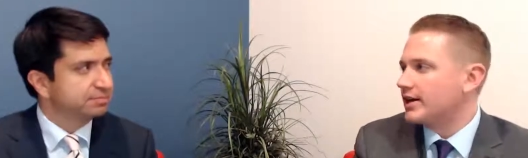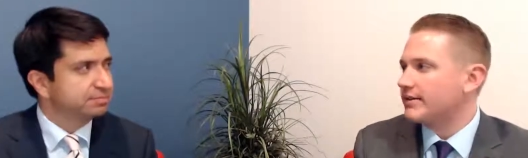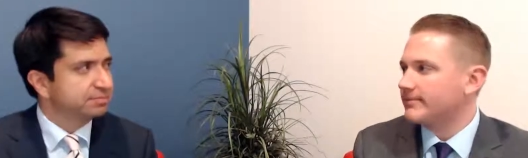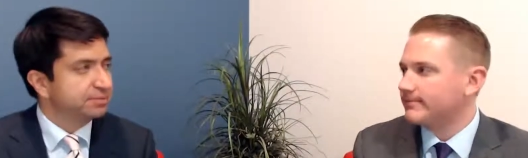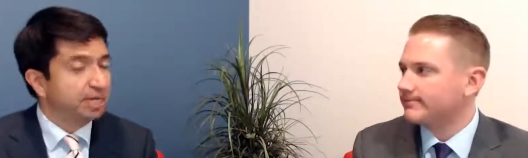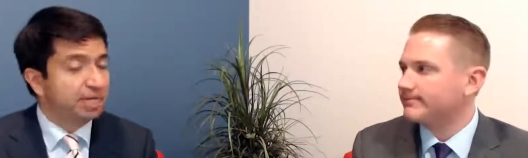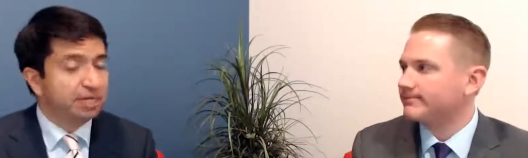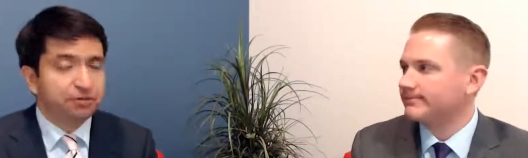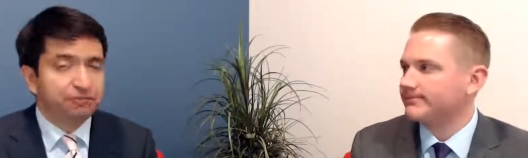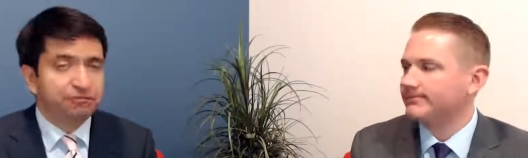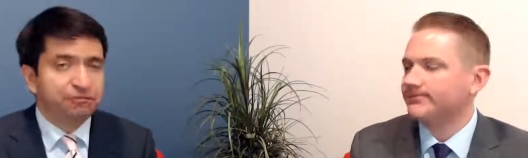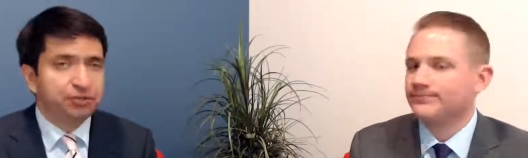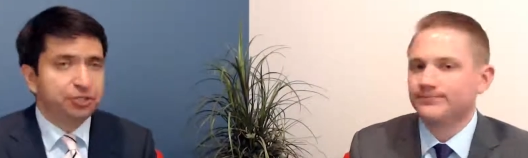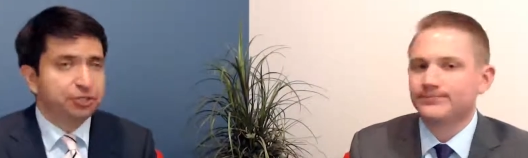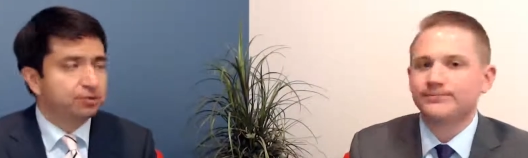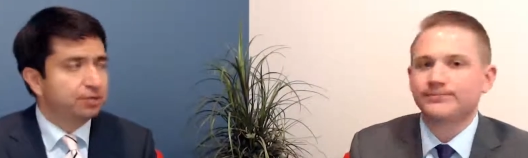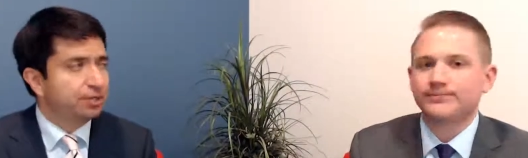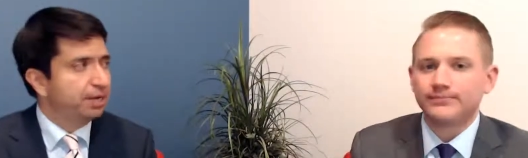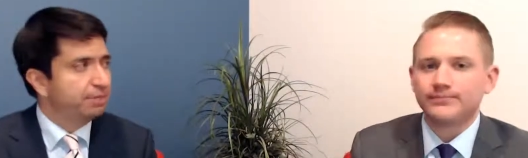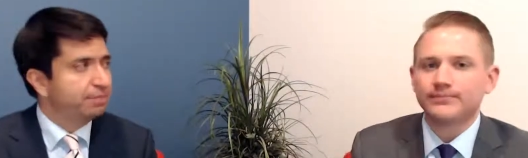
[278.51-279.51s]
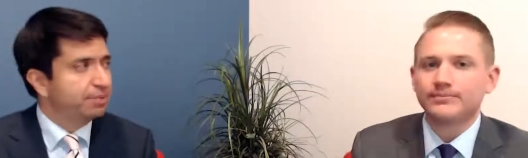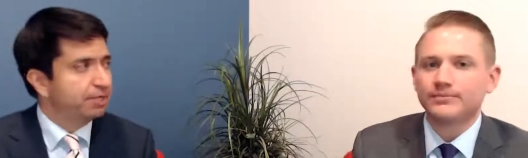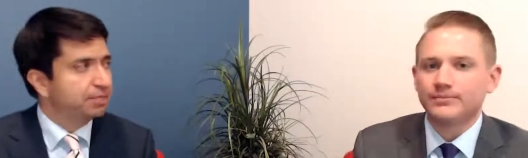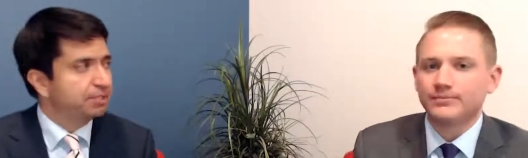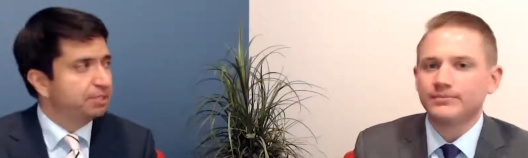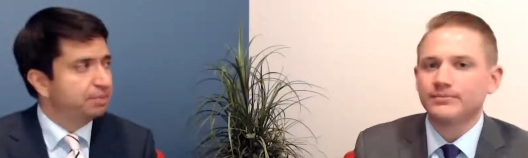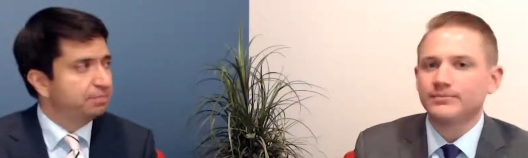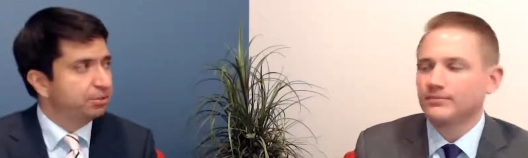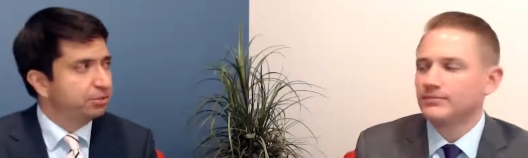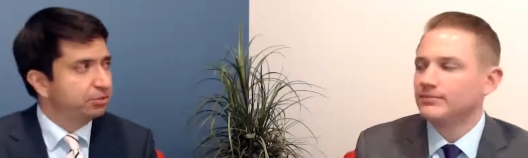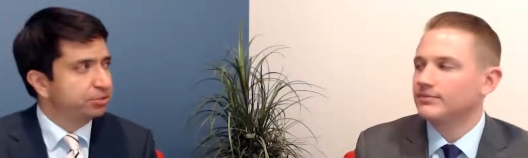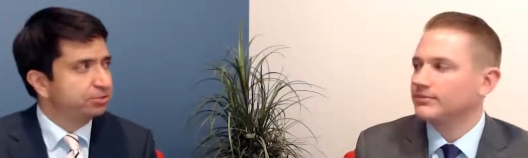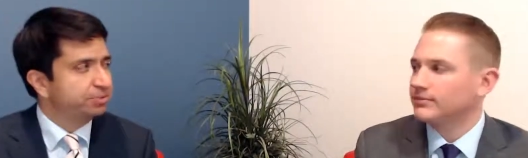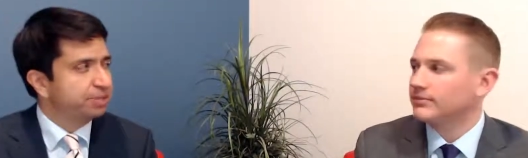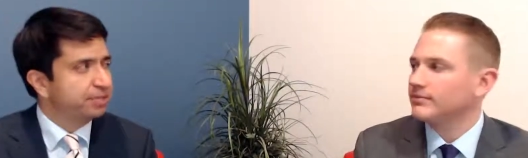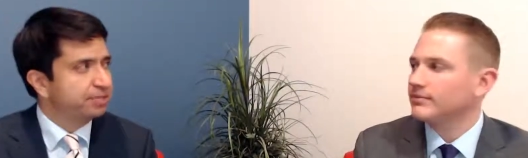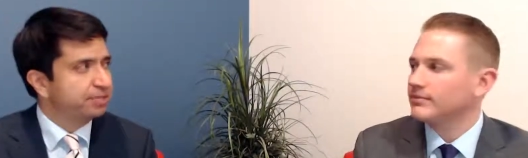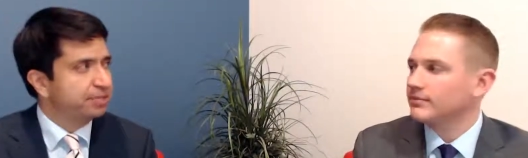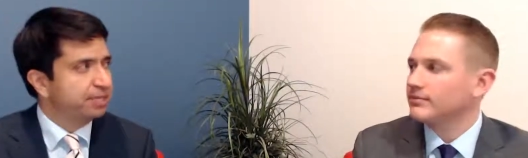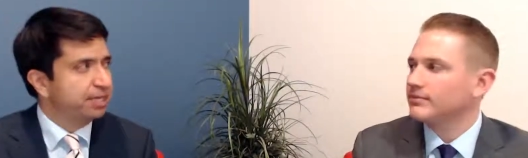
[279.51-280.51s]
Speaker 1: Yeah, good for you. Yeah, because that
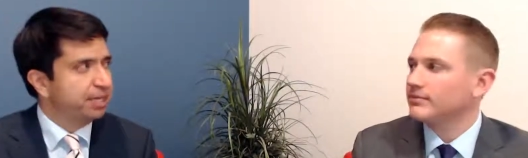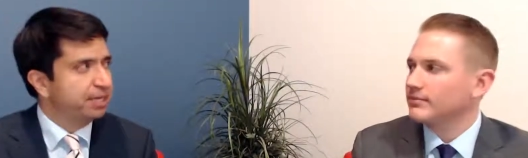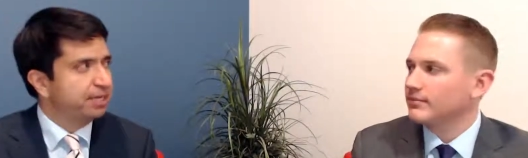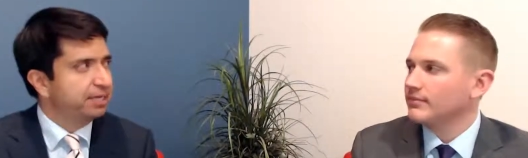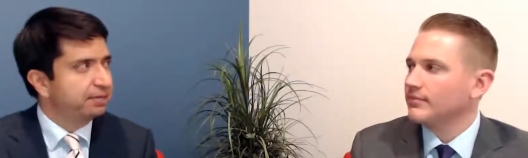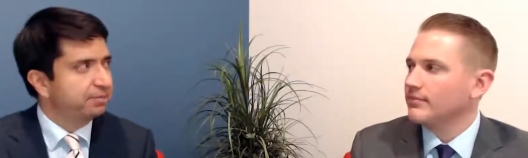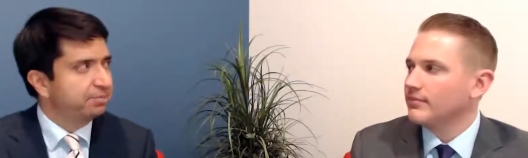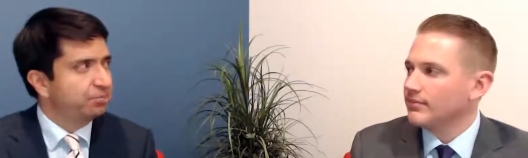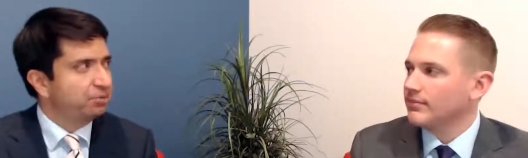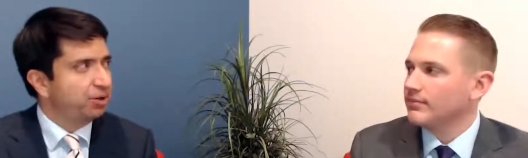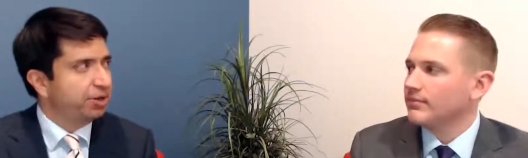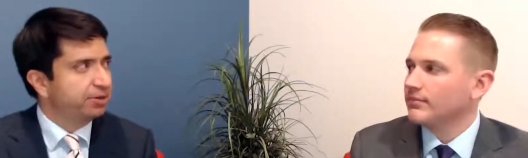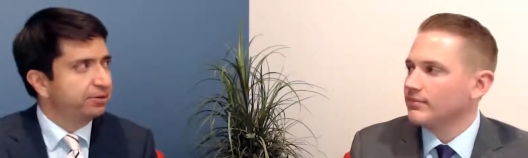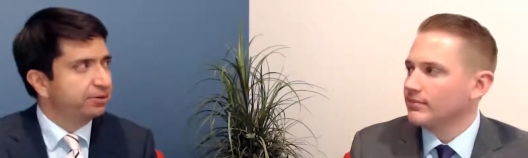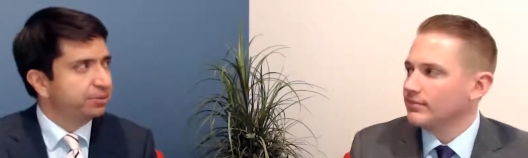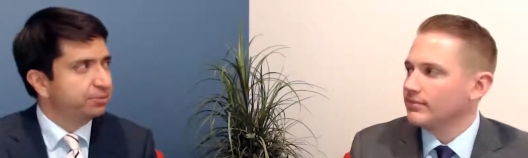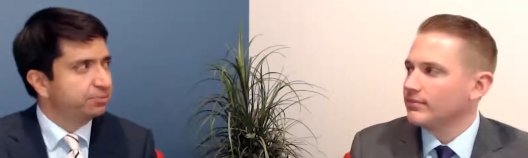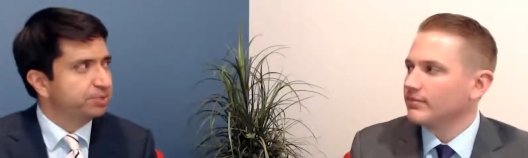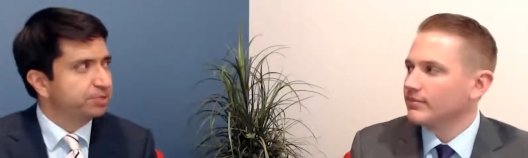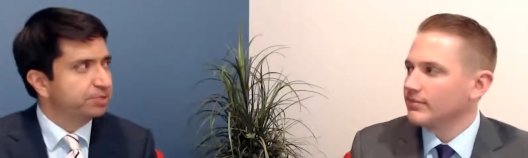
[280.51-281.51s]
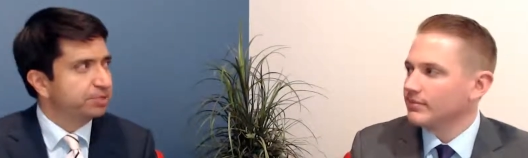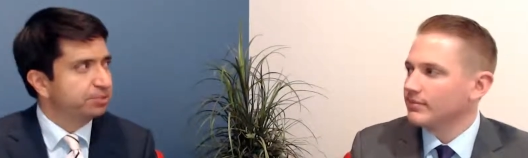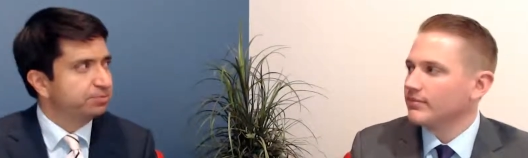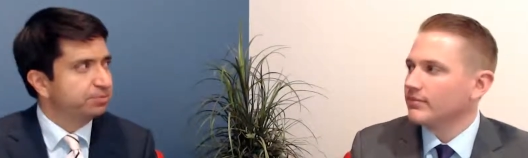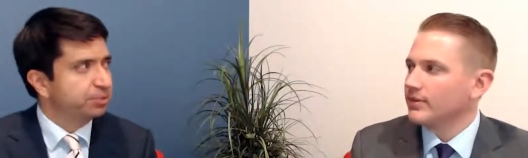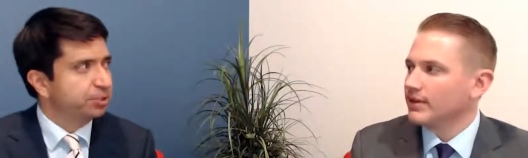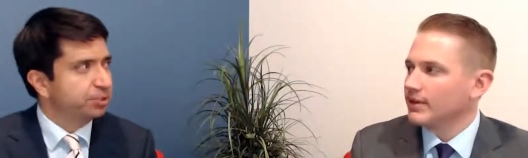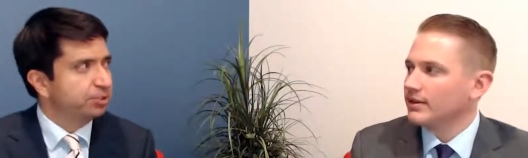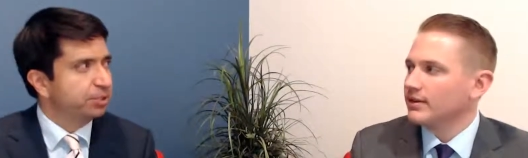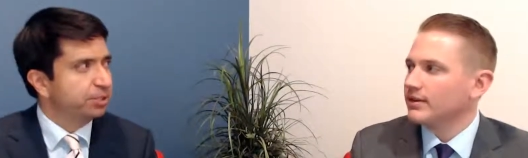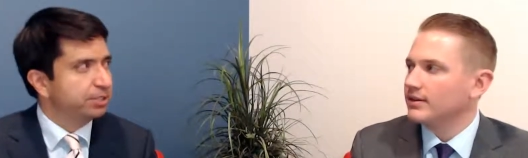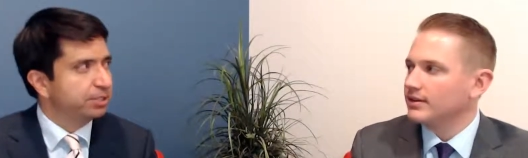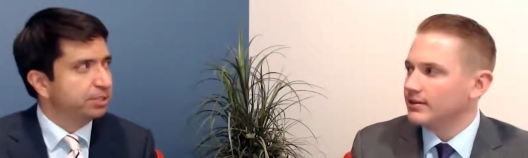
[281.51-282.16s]
Postmates can get rather expensive pretty quickly.